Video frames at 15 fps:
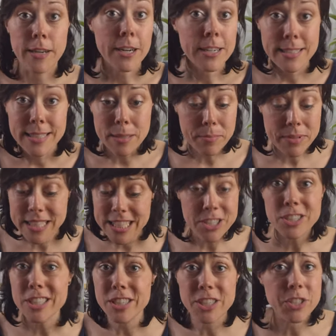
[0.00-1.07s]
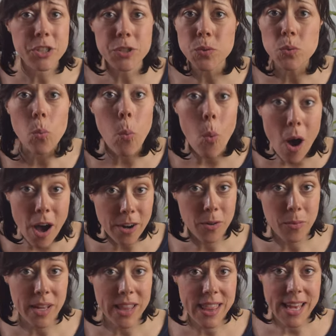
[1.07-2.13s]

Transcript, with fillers: Very simply, you can just use water with